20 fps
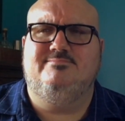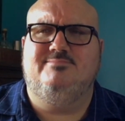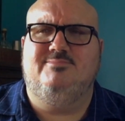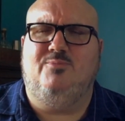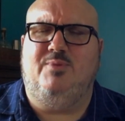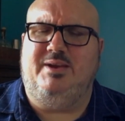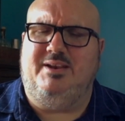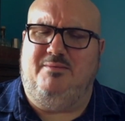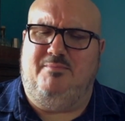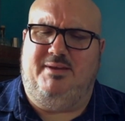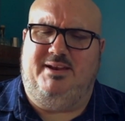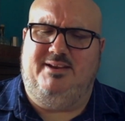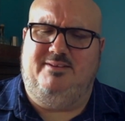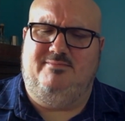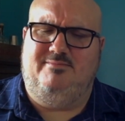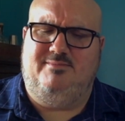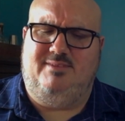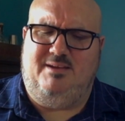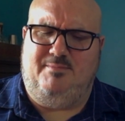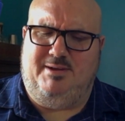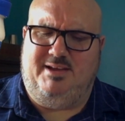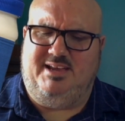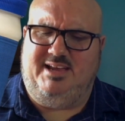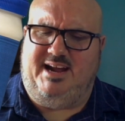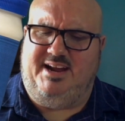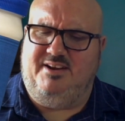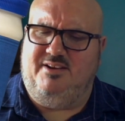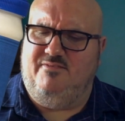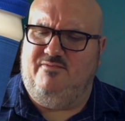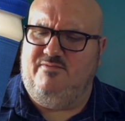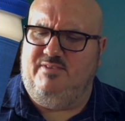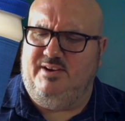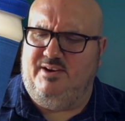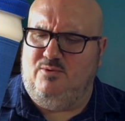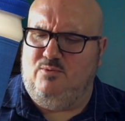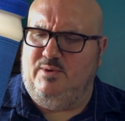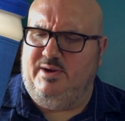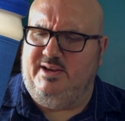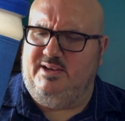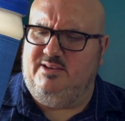Wait a minute, I'm a kind of funny
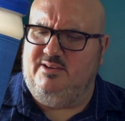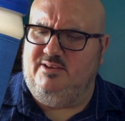white